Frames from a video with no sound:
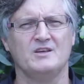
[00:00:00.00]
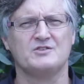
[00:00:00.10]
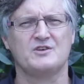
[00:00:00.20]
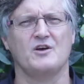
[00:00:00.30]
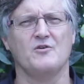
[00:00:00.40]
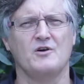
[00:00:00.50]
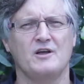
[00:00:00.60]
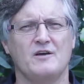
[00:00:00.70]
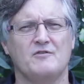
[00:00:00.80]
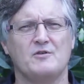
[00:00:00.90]
So,
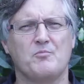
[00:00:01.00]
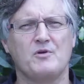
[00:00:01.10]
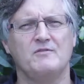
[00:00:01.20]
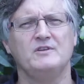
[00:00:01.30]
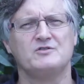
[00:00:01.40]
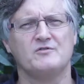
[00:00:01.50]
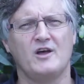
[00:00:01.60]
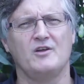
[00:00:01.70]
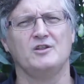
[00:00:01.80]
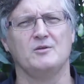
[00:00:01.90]
for the privilege of
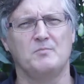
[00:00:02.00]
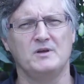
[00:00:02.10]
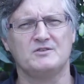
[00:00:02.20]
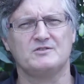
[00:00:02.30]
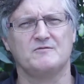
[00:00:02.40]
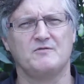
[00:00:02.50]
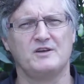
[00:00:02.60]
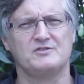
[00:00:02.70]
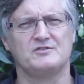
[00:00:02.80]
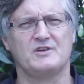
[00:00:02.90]
owning the biggest and
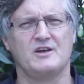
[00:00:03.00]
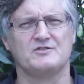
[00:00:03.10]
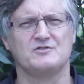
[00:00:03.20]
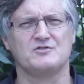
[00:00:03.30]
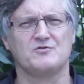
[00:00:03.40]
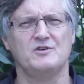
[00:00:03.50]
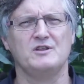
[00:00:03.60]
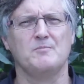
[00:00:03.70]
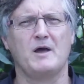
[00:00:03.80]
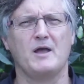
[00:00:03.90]
flashiest house in the
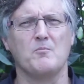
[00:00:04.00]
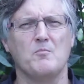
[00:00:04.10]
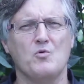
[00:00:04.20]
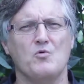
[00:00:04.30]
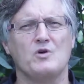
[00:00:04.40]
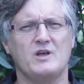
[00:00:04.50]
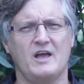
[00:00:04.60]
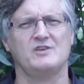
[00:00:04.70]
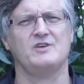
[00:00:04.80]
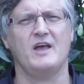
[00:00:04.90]
street, they're paying more
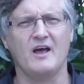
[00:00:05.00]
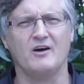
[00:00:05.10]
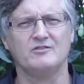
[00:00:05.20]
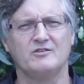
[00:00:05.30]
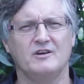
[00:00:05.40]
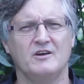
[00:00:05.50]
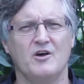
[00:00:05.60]
cash out